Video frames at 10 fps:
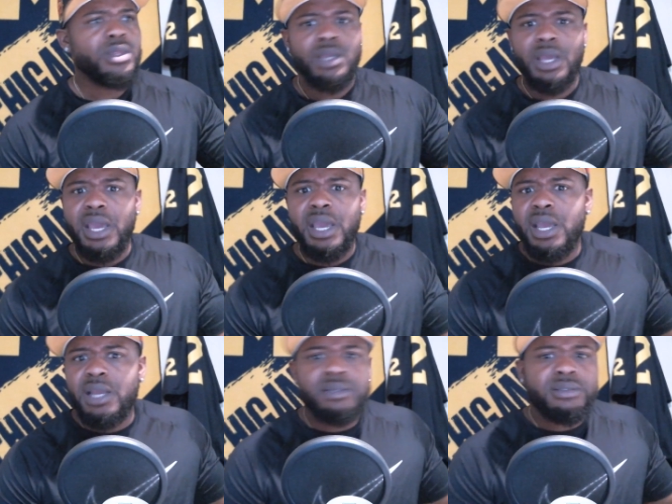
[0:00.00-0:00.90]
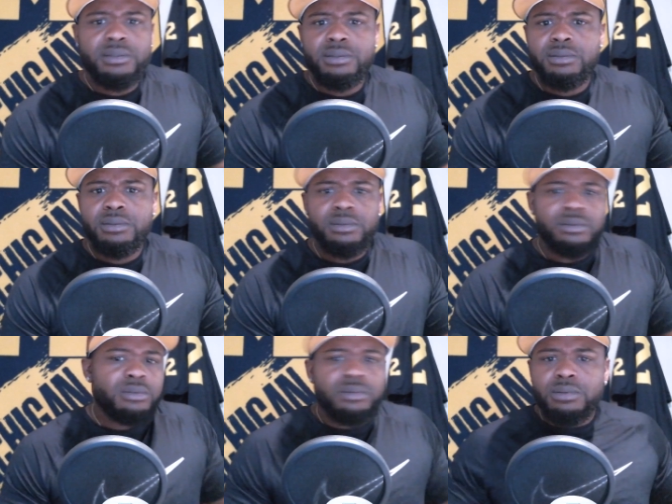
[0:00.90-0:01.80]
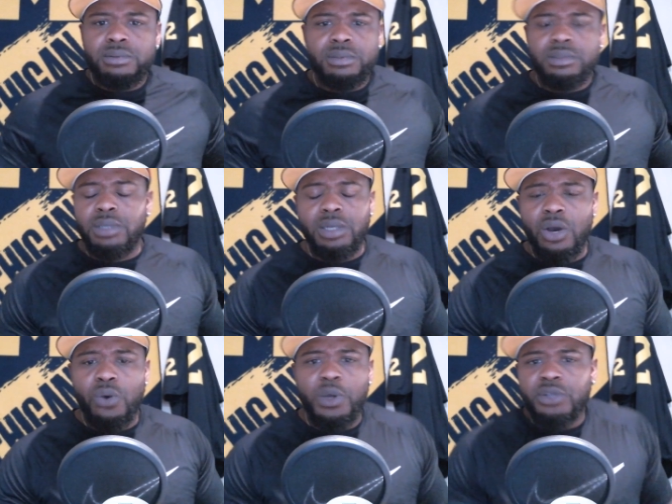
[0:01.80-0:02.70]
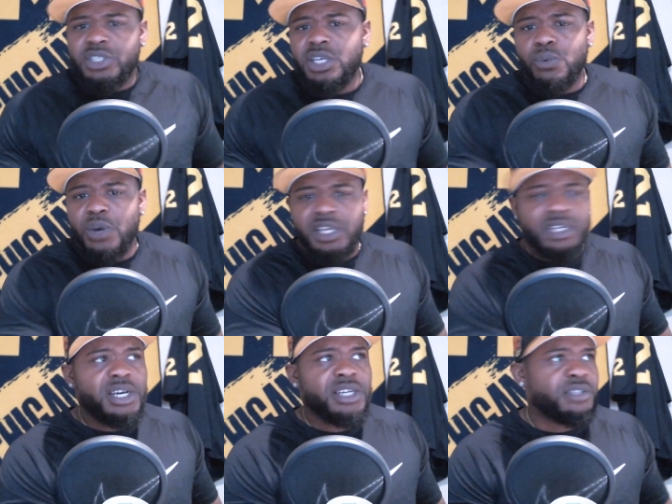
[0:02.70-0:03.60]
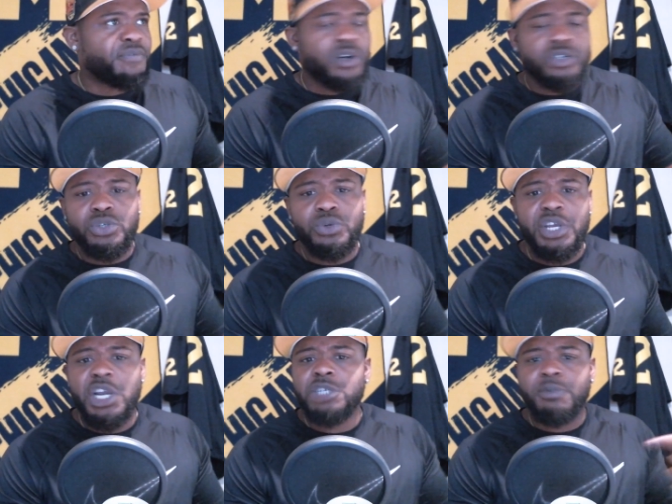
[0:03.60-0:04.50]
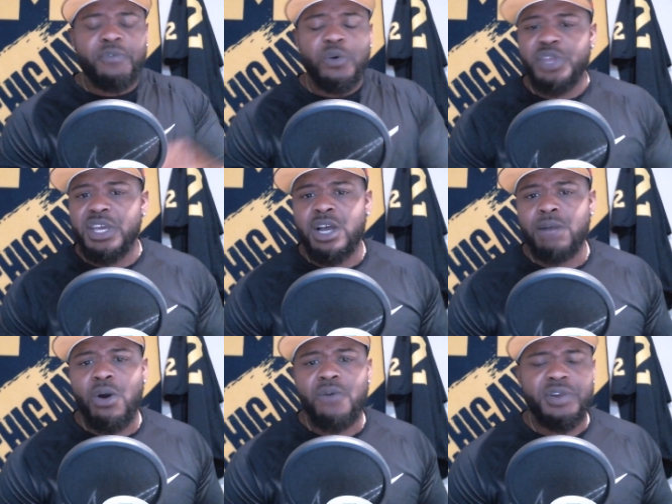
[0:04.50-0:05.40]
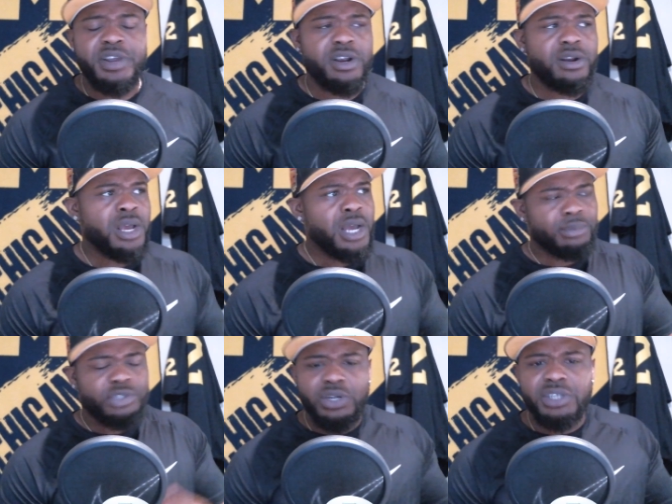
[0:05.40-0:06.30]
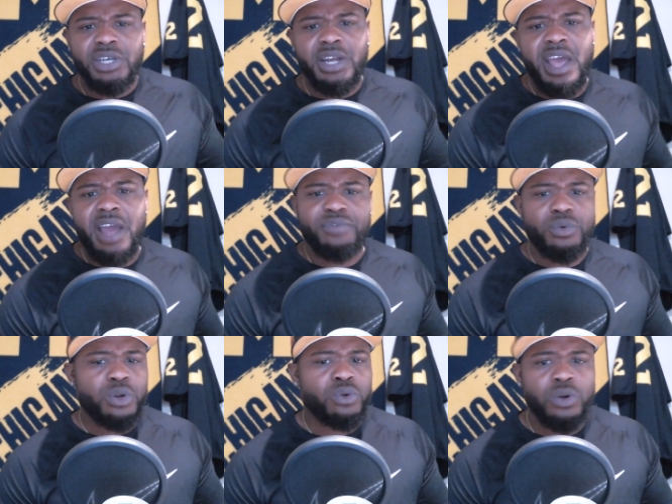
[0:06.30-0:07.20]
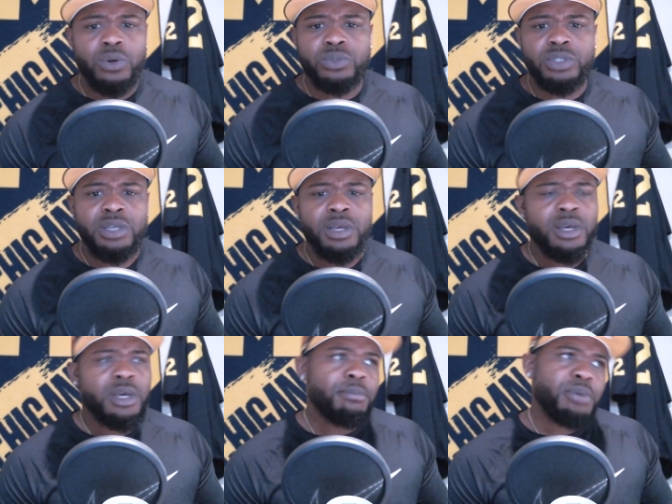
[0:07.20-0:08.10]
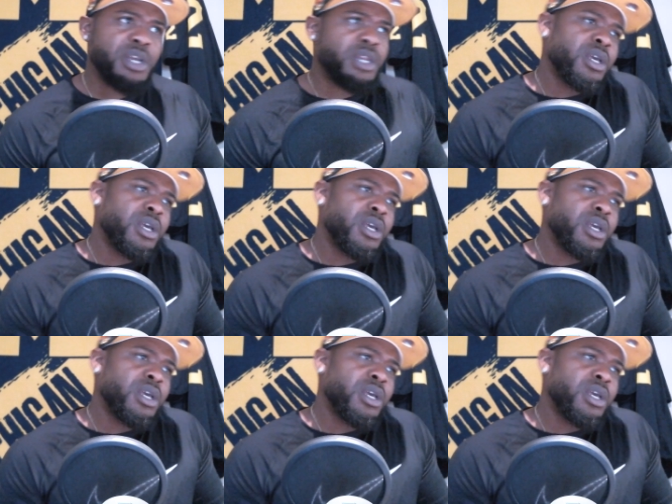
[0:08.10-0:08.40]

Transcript: and we'll see what he does the first 2 years before they come over here. I'm sure he's going to have the recruits, but